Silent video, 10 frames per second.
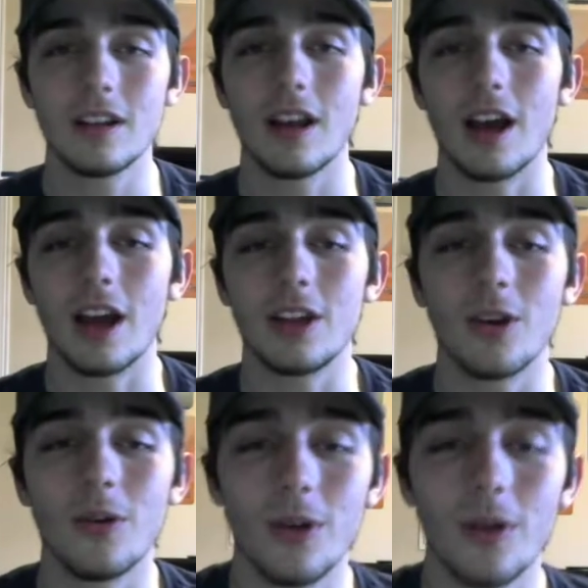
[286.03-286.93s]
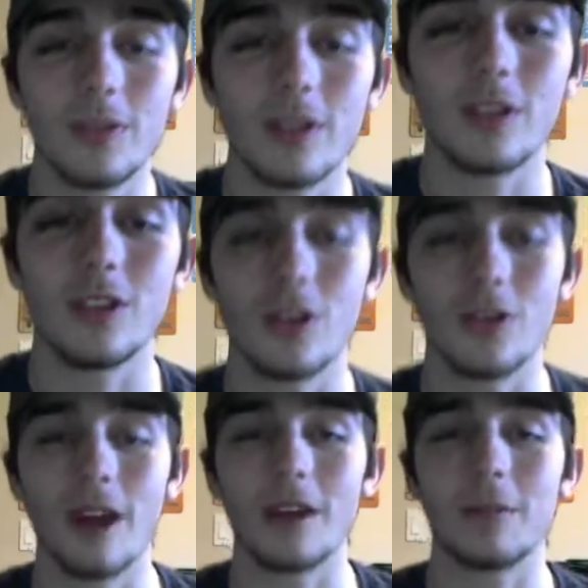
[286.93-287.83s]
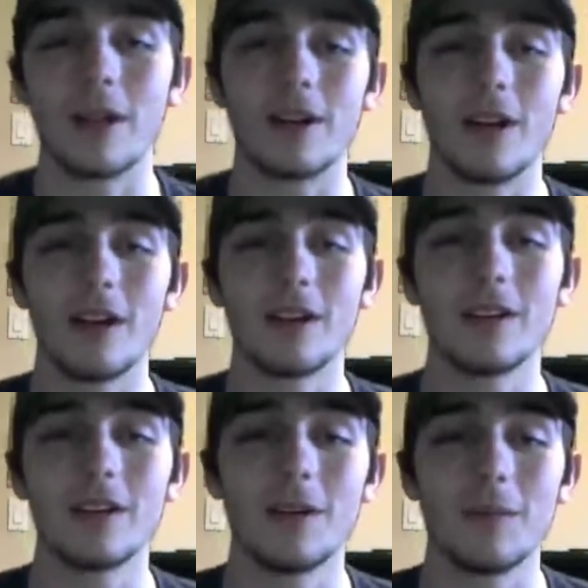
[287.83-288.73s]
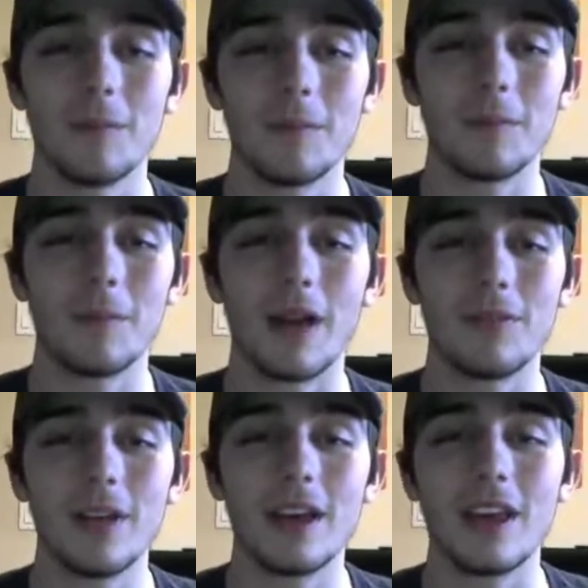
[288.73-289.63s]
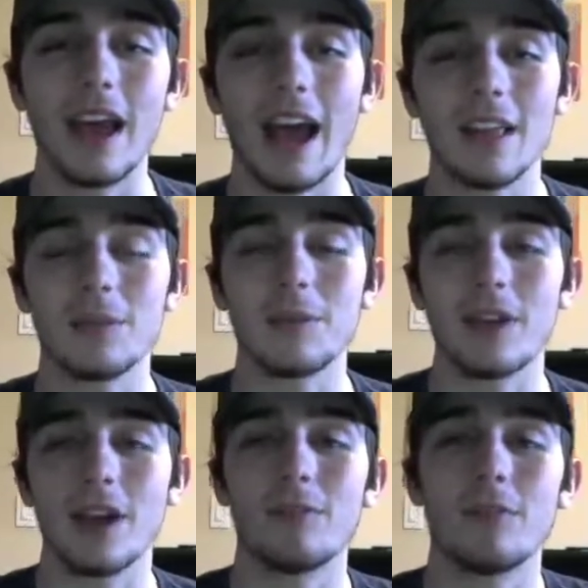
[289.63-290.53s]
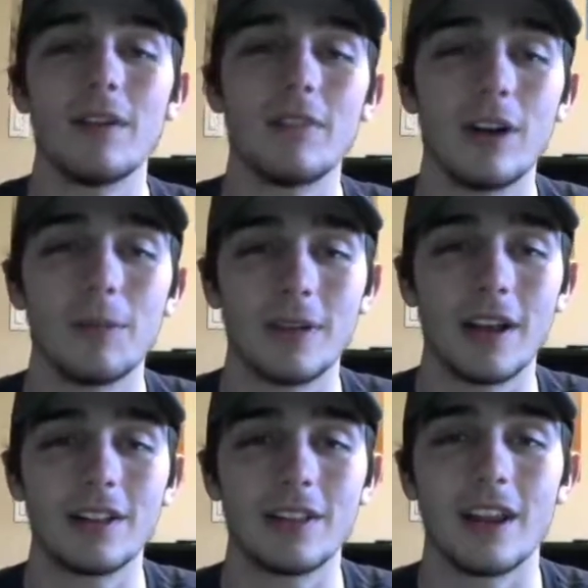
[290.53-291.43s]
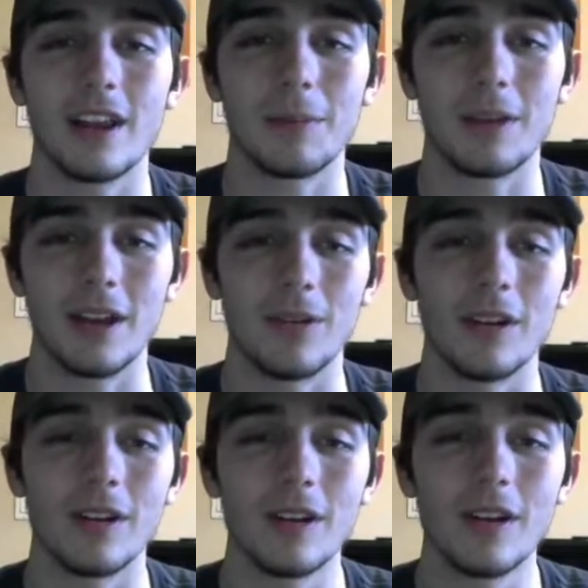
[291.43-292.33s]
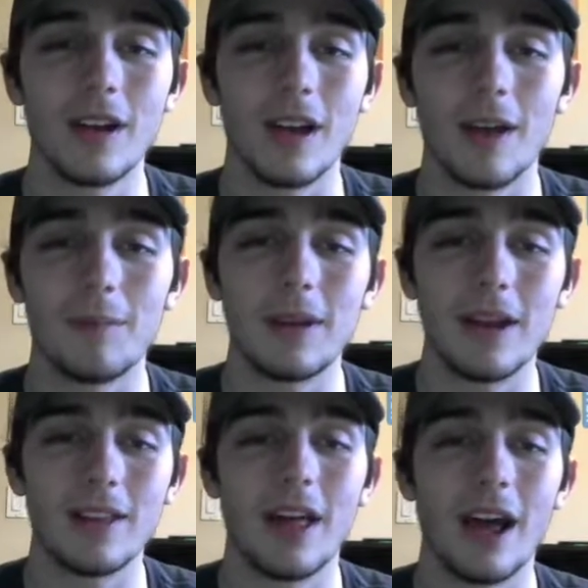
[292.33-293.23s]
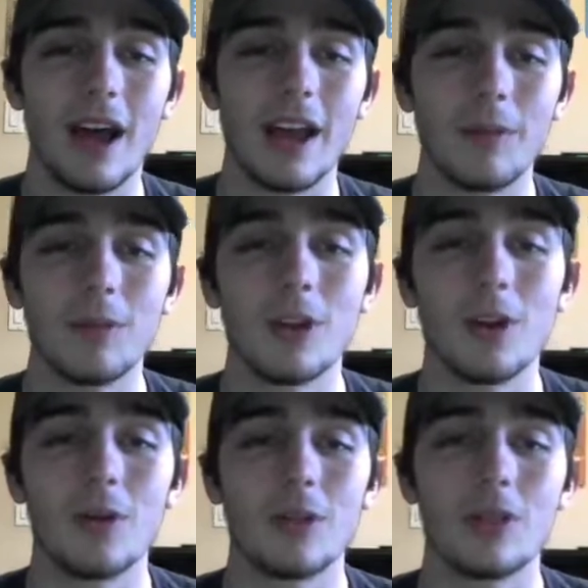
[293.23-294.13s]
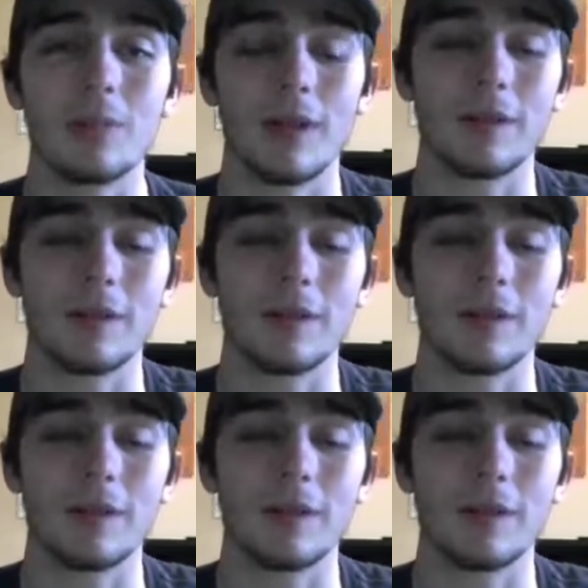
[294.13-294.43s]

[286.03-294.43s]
I don't know if this is the correct play or not, but I feel like he has to be scared of Braviary potentially setting up a Tailwind. And because of that, I am going to go with this play.